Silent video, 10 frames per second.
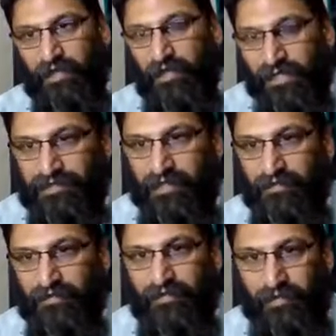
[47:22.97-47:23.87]

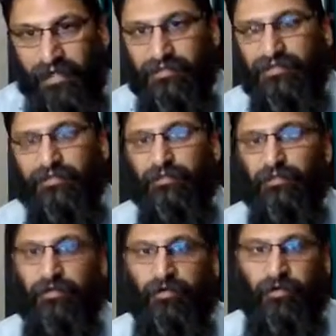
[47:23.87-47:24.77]
Eating, yes,
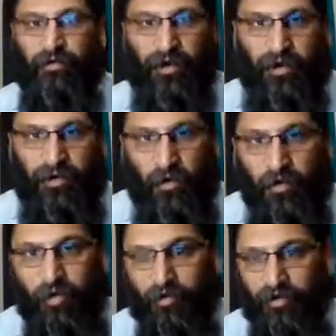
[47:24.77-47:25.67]
if we're at
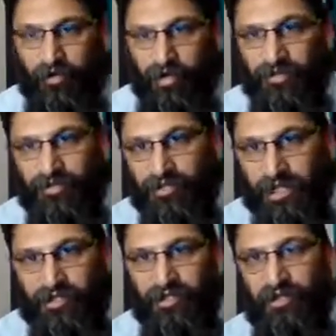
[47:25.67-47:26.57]
home, we're not
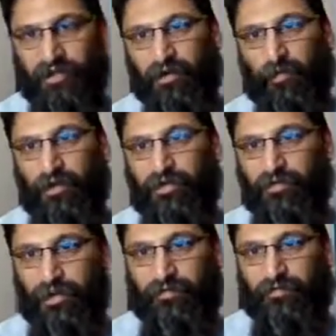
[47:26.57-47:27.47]
exercising, we
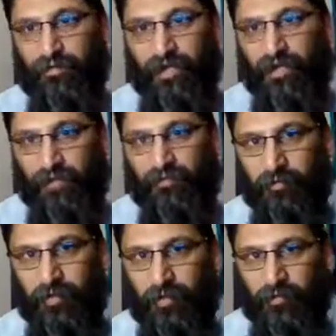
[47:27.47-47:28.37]
do have to be careful
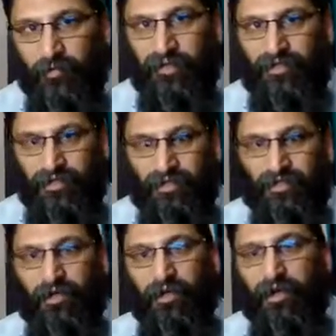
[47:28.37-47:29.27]
about what we're eating.
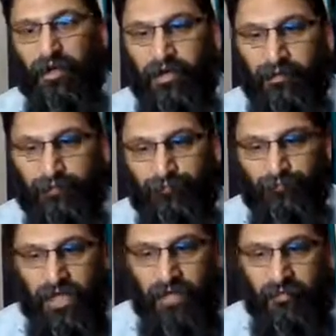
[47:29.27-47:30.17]

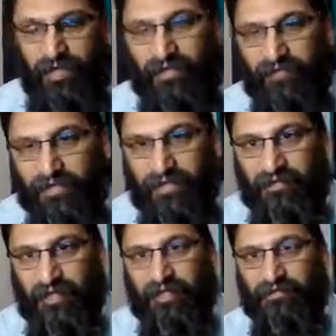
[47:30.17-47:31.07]
But having
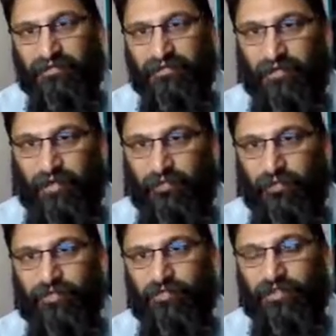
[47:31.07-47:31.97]
said that,
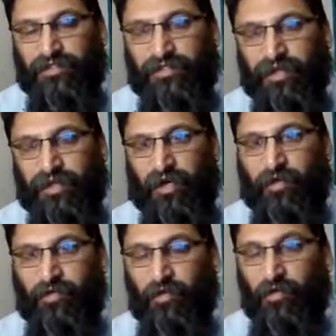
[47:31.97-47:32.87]
most of us
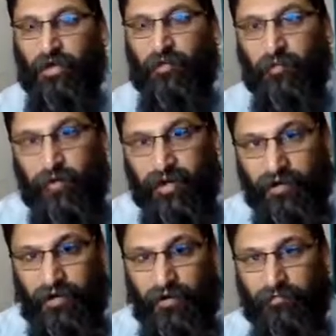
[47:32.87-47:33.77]
are cooking more at
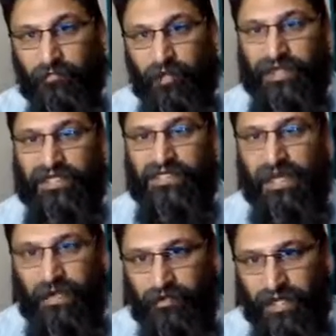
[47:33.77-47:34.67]
home, we're eating
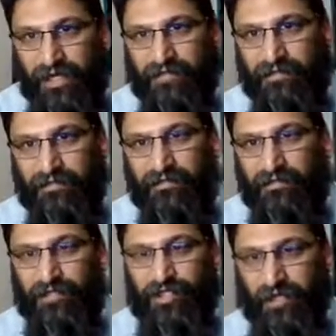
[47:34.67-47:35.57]
out less.
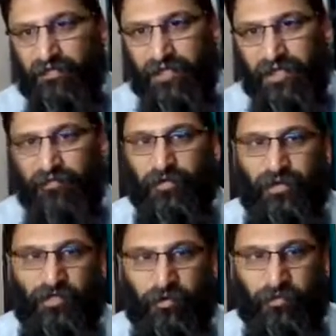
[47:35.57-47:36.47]
So generally, if you
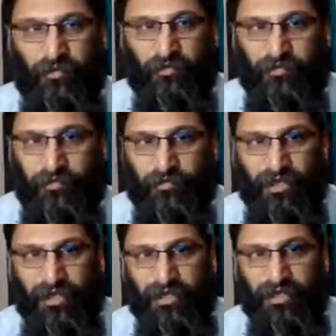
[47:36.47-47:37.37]
eat home cooked food,
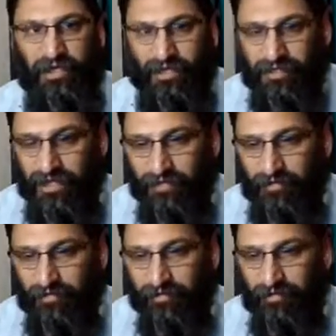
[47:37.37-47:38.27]
it is
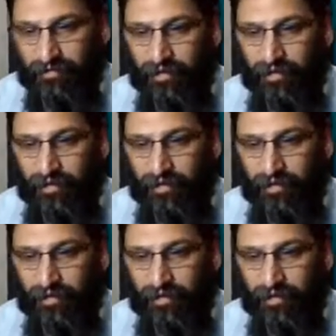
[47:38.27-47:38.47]
healthier.